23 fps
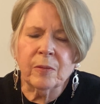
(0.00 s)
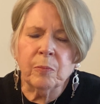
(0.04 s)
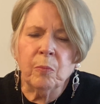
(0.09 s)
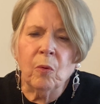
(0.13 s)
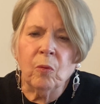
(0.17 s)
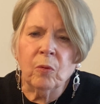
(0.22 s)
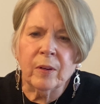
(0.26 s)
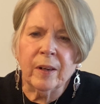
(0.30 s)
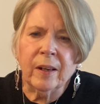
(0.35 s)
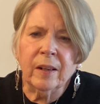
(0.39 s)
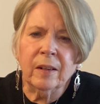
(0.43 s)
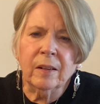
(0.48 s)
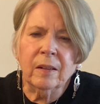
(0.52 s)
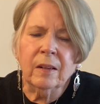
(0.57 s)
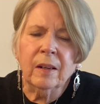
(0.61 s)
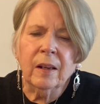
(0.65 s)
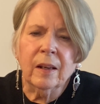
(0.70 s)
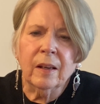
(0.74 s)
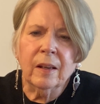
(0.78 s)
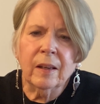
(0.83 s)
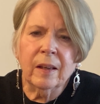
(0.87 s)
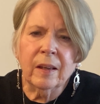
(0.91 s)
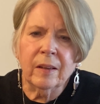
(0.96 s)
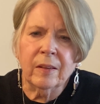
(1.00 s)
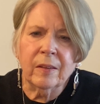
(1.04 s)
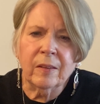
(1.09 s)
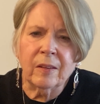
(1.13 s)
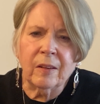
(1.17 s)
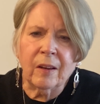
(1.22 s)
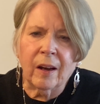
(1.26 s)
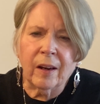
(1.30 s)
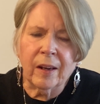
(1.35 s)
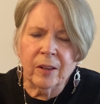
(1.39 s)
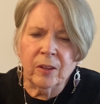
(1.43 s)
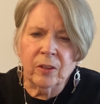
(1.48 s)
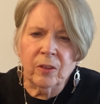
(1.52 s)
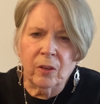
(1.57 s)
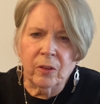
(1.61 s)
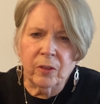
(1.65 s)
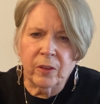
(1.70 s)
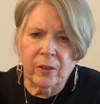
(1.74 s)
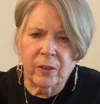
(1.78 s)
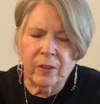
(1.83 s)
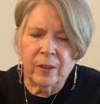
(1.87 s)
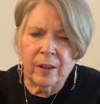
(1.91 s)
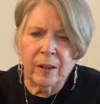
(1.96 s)
morning, his
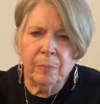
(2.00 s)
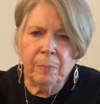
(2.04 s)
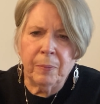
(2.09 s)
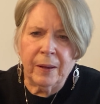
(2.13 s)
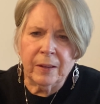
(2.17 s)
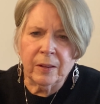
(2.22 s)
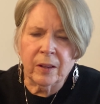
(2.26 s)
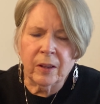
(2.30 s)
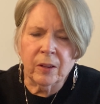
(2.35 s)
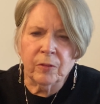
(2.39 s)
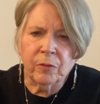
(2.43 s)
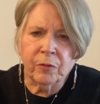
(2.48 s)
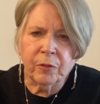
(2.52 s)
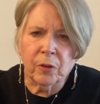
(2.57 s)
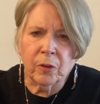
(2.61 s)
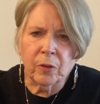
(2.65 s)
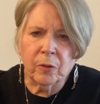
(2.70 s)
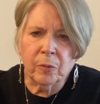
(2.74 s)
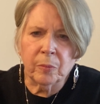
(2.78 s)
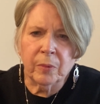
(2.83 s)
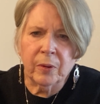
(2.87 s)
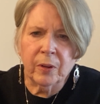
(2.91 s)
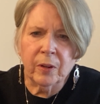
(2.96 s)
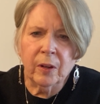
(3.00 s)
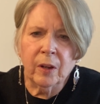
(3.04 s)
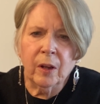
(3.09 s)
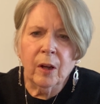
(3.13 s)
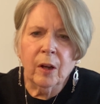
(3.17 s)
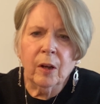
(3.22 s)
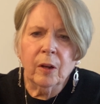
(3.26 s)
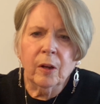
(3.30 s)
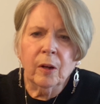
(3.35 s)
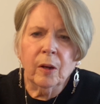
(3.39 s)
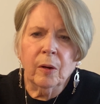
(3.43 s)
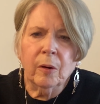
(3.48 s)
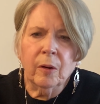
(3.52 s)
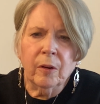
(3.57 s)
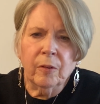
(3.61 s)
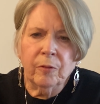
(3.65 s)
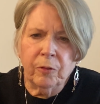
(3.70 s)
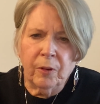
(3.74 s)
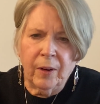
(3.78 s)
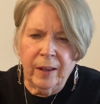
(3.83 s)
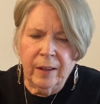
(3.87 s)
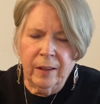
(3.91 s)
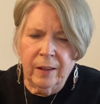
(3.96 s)
diagnosis had been confirmed.
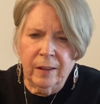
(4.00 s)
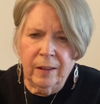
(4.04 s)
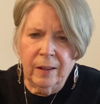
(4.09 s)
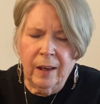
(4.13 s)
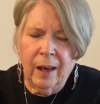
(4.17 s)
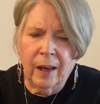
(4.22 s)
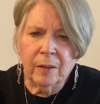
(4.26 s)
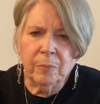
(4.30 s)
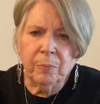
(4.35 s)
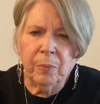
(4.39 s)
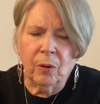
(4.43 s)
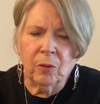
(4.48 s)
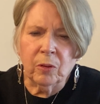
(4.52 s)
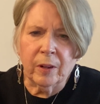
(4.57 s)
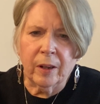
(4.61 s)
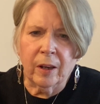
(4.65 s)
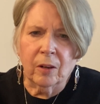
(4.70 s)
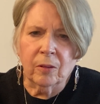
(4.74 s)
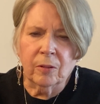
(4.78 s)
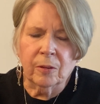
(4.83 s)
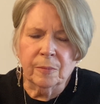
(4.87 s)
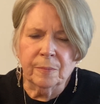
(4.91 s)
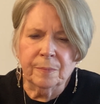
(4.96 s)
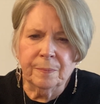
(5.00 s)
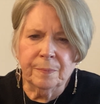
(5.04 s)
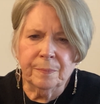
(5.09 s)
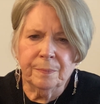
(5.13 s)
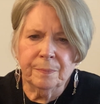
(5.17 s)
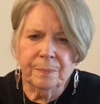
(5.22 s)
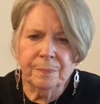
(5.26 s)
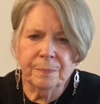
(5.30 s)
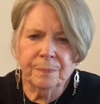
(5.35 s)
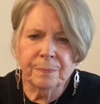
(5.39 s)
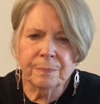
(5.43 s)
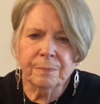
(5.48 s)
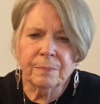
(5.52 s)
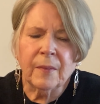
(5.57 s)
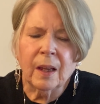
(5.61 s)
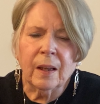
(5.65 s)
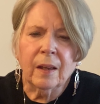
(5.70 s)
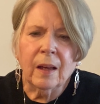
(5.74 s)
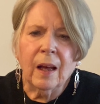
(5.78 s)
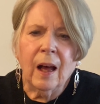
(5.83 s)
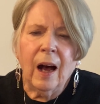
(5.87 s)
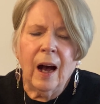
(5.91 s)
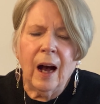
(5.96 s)
Frankie had polio.
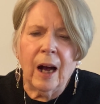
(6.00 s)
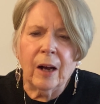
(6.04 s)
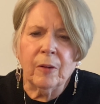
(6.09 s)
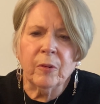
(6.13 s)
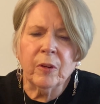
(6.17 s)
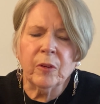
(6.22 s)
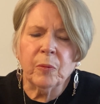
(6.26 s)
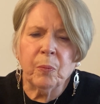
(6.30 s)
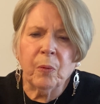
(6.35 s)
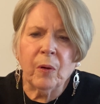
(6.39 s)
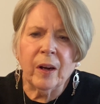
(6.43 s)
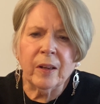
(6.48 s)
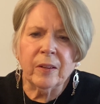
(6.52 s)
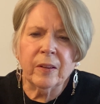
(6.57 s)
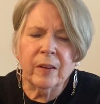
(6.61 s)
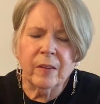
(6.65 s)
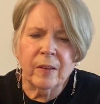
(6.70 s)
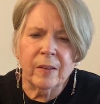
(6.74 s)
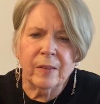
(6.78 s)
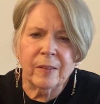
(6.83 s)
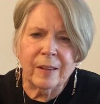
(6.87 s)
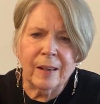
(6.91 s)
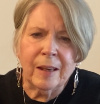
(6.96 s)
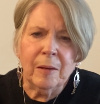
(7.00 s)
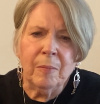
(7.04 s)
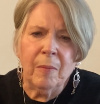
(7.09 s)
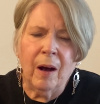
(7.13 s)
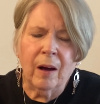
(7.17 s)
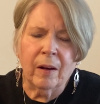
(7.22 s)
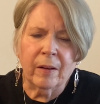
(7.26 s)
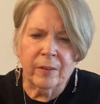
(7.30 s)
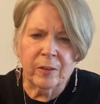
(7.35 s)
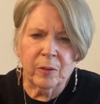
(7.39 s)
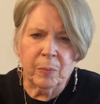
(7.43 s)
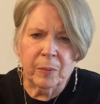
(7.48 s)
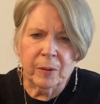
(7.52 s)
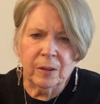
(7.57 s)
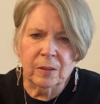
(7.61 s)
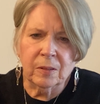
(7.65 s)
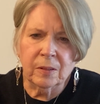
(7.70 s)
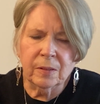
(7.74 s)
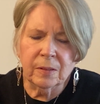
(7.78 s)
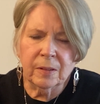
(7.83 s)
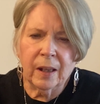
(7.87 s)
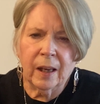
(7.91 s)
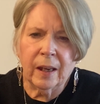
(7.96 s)
I was brought to the same hospital
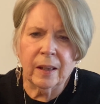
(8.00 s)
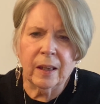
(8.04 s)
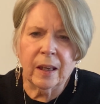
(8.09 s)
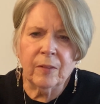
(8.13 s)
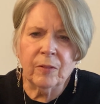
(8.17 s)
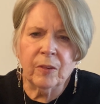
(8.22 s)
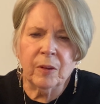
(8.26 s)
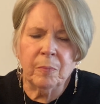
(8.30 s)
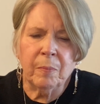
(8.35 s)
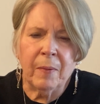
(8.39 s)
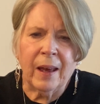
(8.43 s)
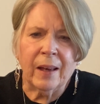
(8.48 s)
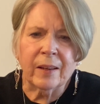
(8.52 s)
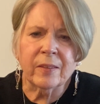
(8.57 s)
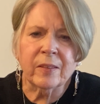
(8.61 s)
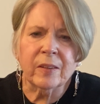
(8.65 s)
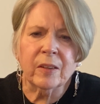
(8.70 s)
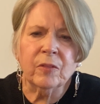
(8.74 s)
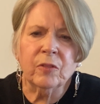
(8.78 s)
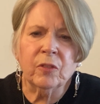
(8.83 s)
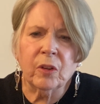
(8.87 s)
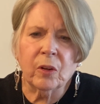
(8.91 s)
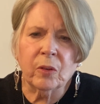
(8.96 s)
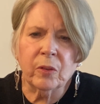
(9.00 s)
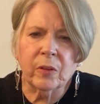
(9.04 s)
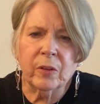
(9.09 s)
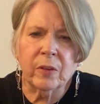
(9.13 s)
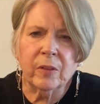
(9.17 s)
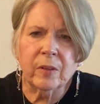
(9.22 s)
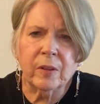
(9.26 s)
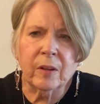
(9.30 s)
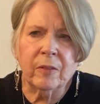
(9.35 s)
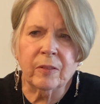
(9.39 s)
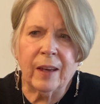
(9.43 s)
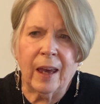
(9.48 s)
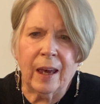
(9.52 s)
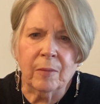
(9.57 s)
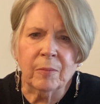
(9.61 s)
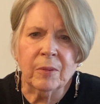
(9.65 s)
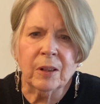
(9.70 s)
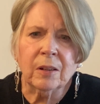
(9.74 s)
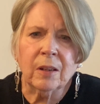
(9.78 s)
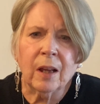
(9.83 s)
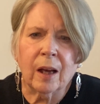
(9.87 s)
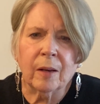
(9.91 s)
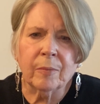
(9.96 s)
and given massive doses of gamma
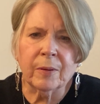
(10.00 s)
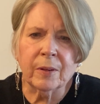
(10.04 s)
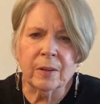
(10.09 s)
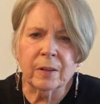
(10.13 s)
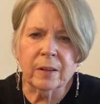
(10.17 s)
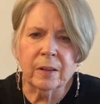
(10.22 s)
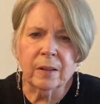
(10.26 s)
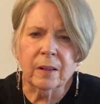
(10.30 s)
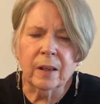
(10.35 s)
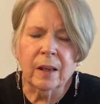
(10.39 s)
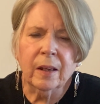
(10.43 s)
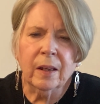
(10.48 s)
globulin,